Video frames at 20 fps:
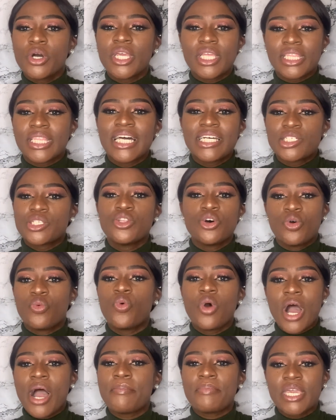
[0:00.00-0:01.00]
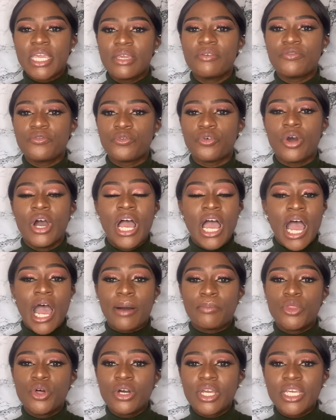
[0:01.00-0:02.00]
that's not what I'm here for.
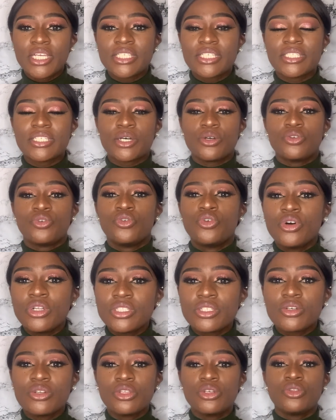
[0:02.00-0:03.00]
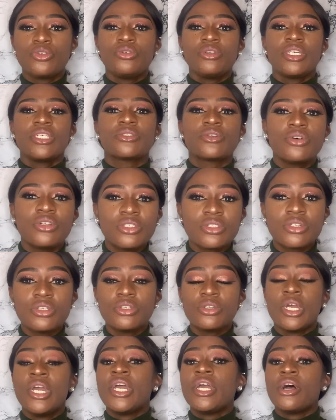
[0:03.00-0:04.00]
I'm not here to tell you God's gonna do this, God's gonna
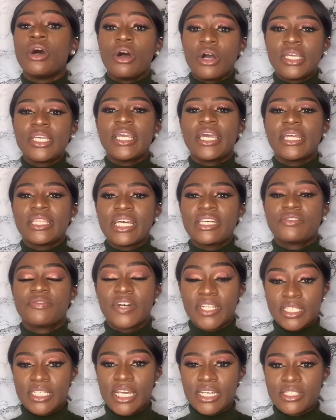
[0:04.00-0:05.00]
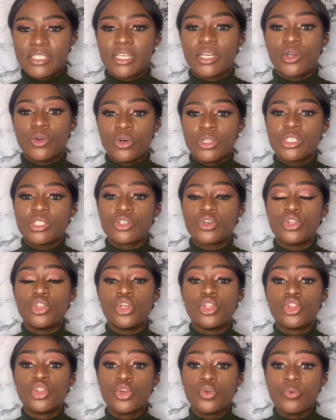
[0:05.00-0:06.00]
do it. Oh yeah, that's fantastic. God is
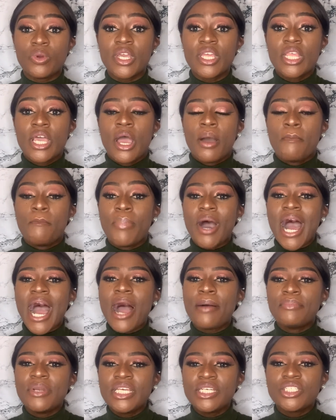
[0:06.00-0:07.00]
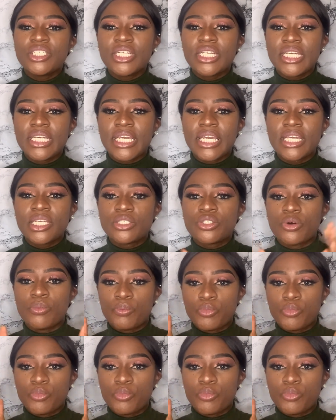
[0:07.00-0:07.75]
gonna do it. But I'm literally here to